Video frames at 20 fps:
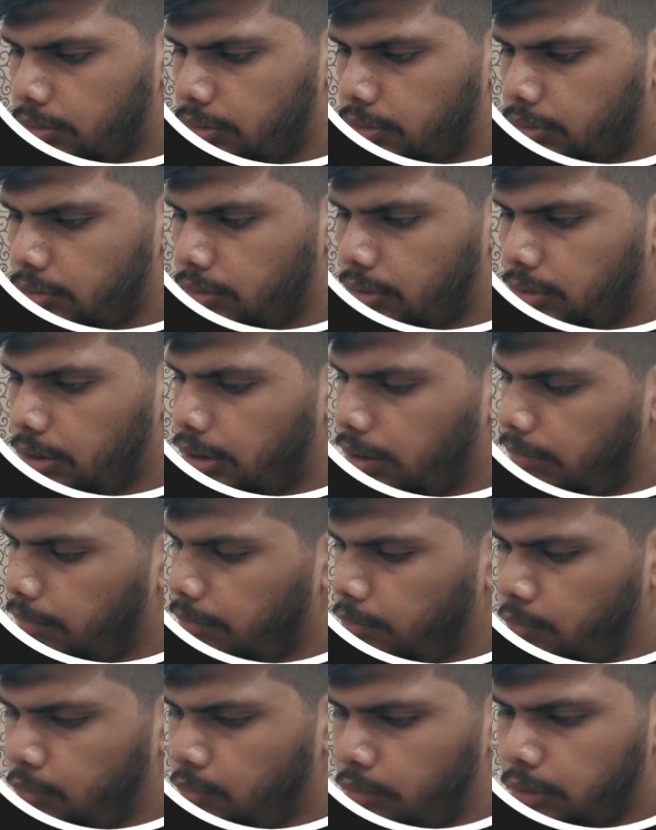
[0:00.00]
So let
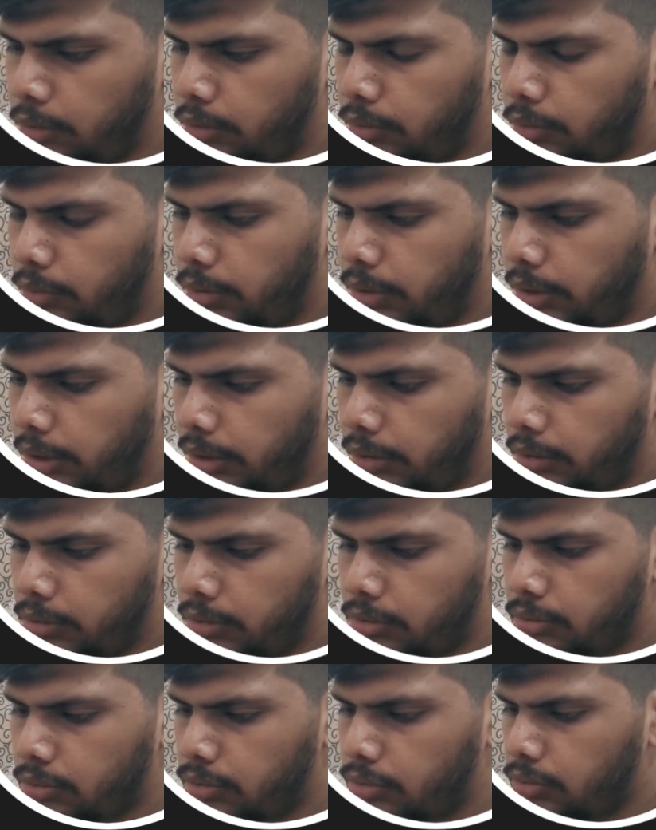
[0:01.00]
me quickly do that
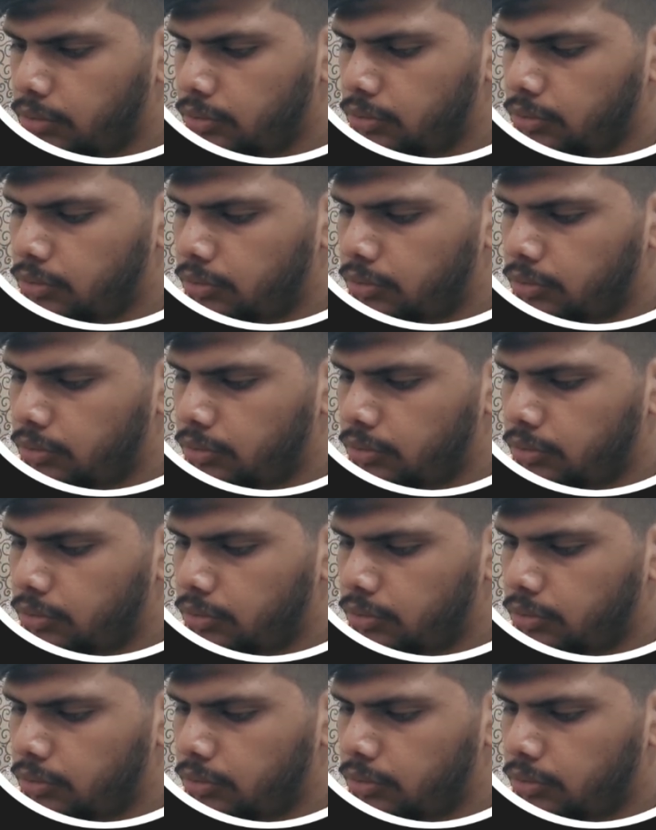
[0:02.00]
also.